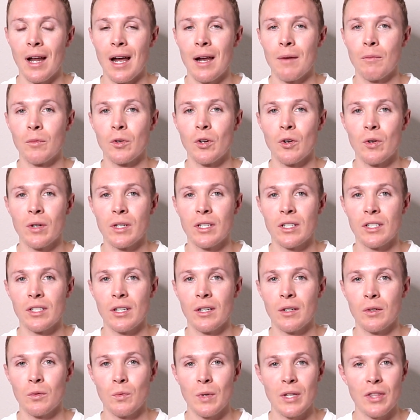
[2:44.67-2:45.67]
I'm going to
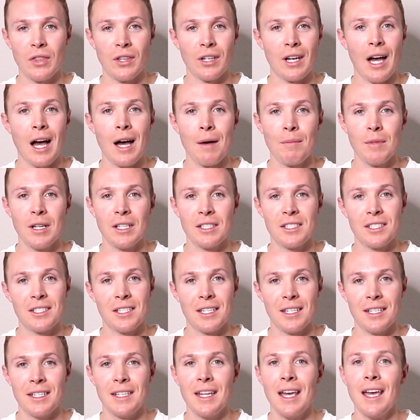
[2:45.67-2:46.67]
read the comments
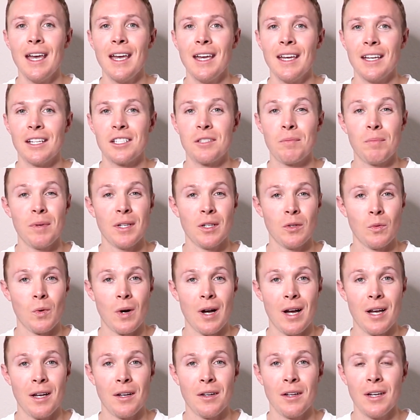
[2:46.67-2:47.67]
today. It's been a
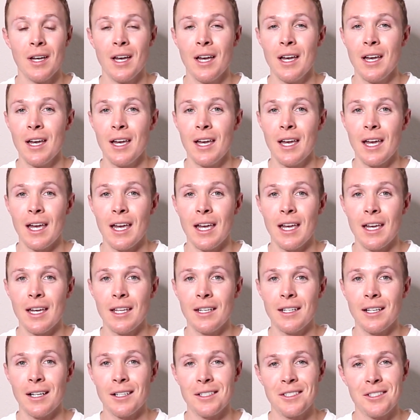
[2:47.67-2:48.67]
while,
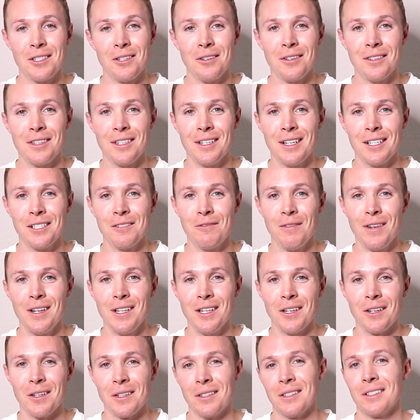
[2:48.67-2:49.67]
and I'll see you on the next
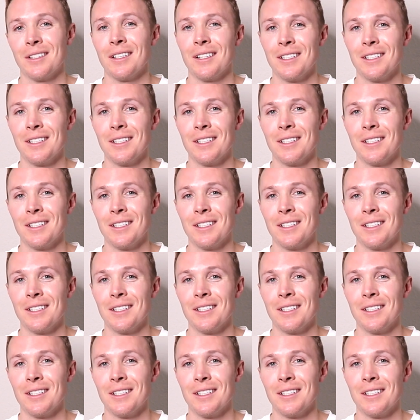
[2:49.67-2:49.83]
video.